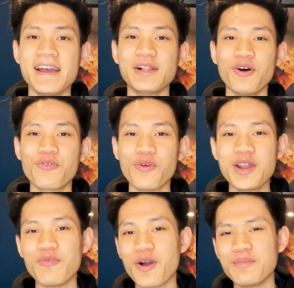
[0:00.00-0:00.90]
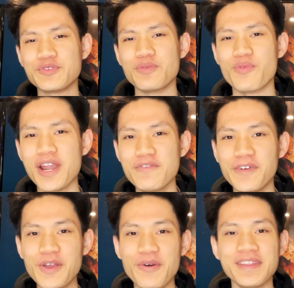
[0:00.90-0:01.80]
Hello everyone and welcome to a brand new
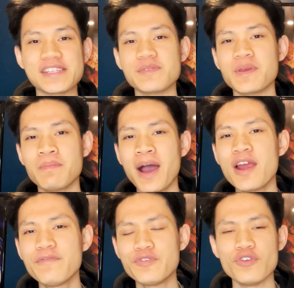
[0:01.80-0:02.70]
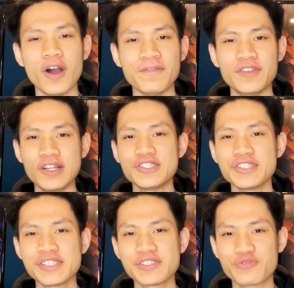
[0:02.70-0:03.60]
video, and this is going to be my review of
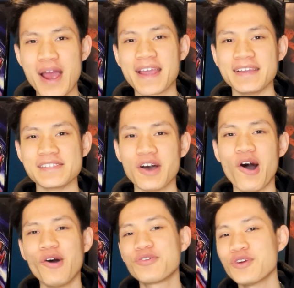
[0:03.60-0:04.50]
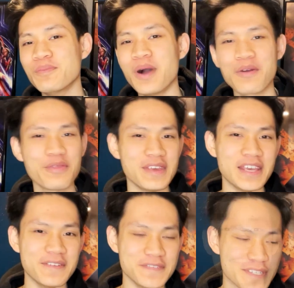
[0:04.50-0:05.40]
Dungeons & Dragons Honor Among
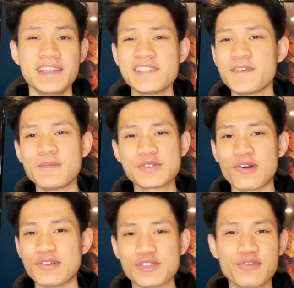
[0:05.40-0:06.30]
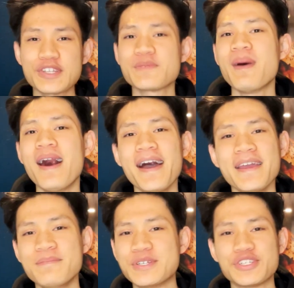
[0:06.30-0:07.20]
Thieves. This film stars Chris
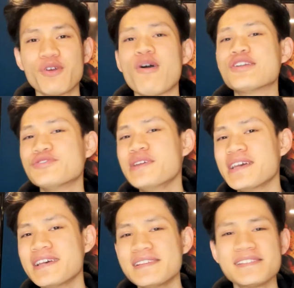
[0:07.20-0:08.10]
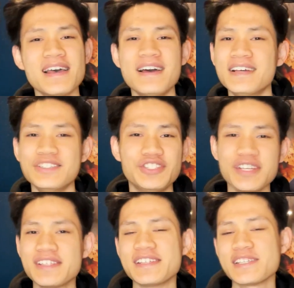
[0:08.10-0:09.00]
Pine, Michelle Rodriguez,
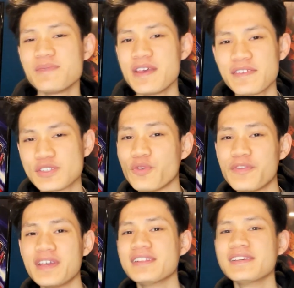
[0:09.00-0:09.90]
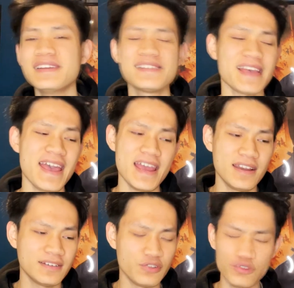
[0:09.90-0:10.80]
Justice Smith, Sophia Lillis,
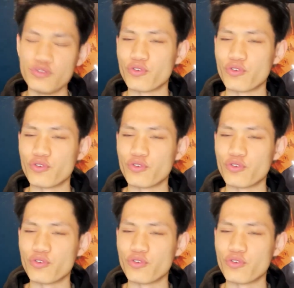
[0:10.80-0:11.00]
and Hugh